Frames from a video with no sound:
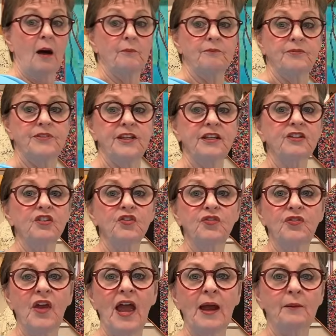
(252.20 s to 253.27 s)
This
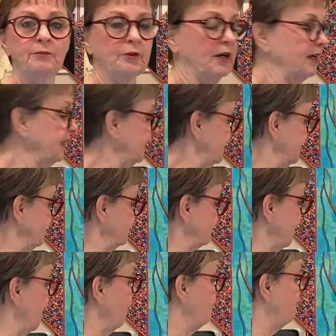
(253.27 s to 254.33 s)
fabric is
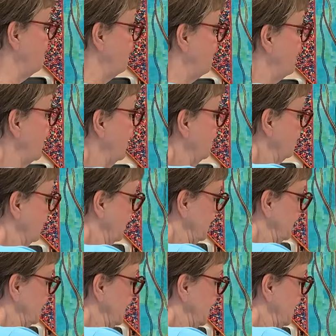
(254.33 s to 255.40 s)
a
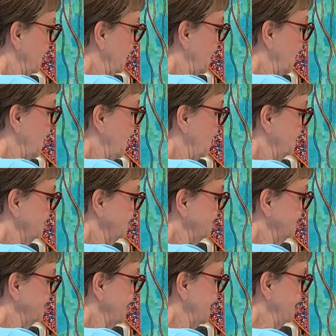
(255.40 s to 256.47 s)
very
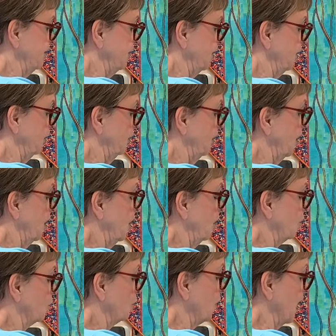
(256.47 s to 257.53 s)
unstable
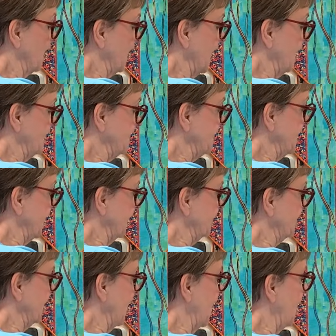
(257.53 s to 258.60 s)
rayon knit.
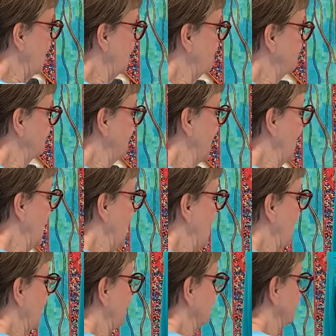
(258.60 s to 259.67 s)

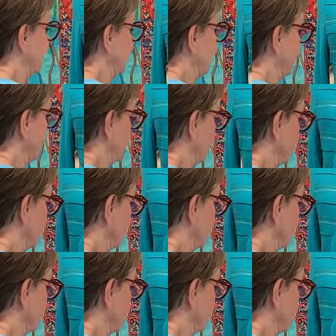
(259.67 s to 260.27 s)
And it was